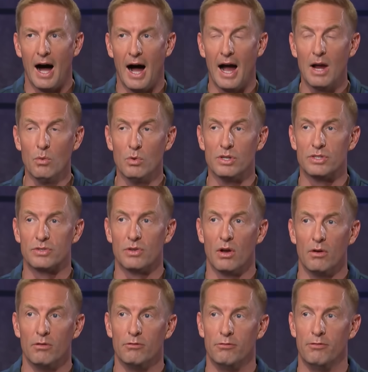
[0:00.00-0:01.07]
I was
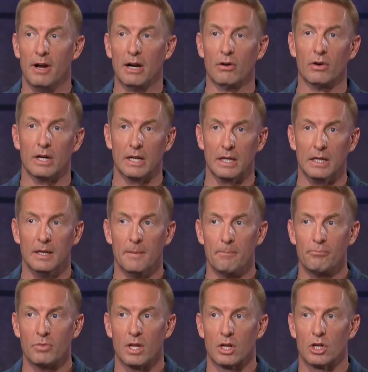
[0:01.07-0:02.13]
very
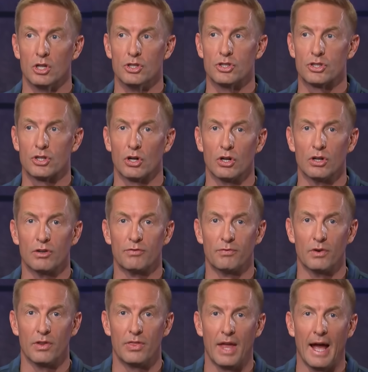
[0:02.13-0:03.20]
concerned
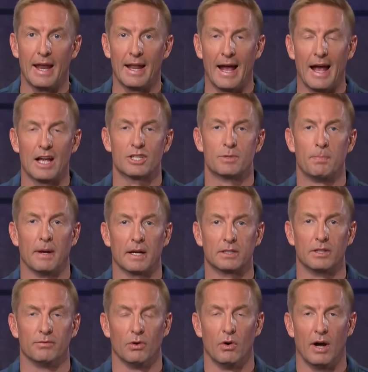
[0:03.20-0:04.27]
for that
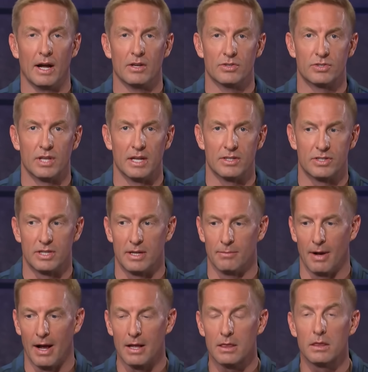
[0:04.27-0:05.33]
aspect of Ohio State's
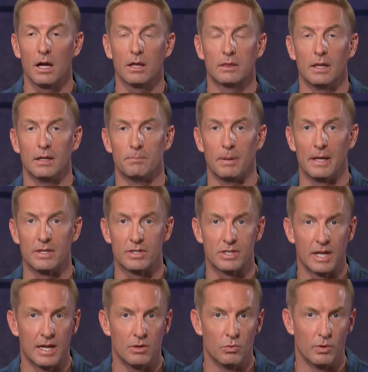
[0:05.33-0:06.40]
team. I thought that Penn
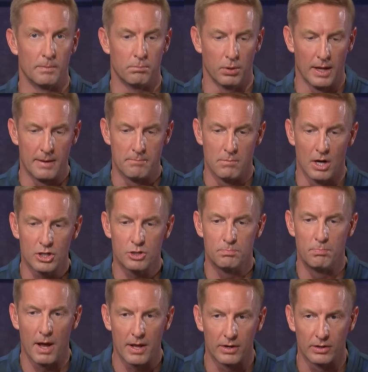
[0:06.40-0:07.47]
State would play
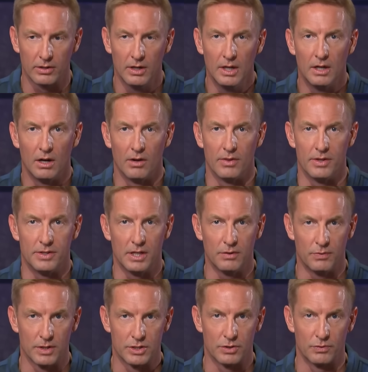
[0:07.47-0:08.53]
much better on the
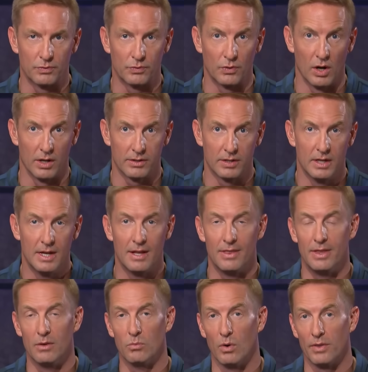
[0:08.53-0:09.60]
defensive front
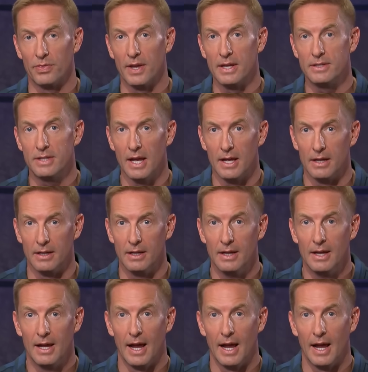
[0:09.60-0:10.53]
than what they did.